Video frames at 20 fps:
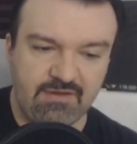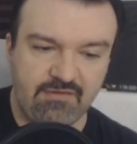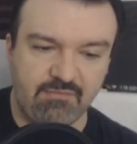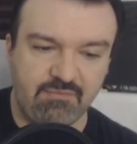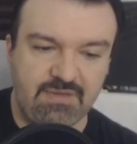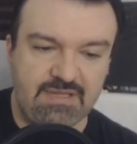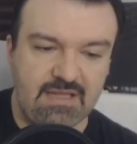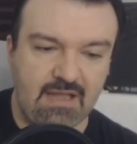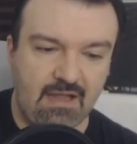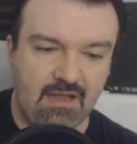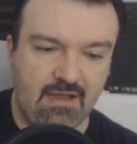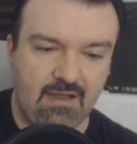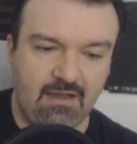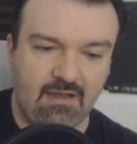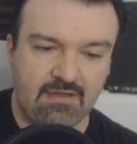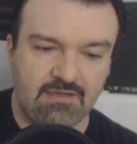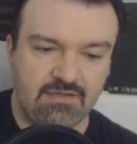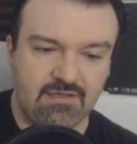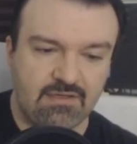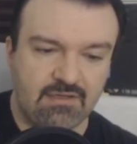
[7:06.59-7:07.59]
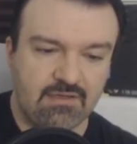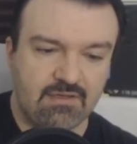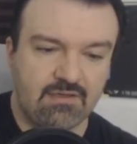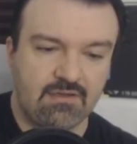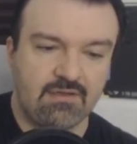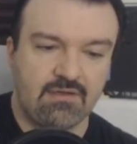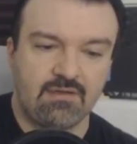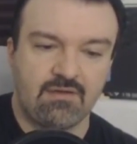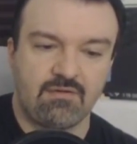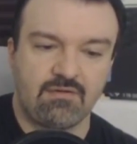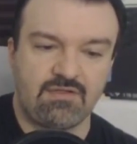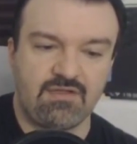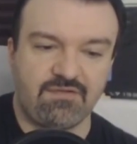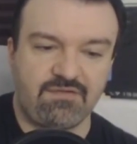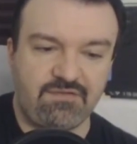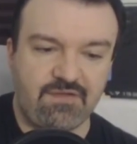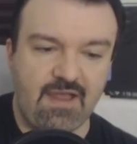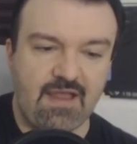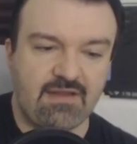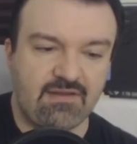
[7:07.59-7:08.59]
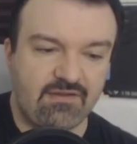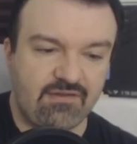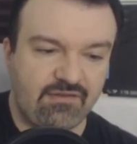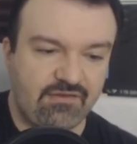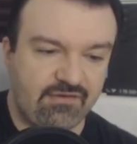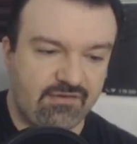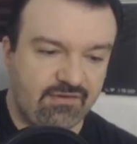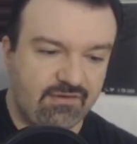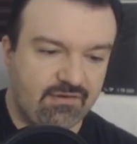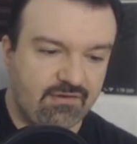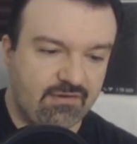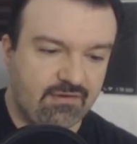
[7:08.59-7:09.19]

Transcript: it's beyond defense.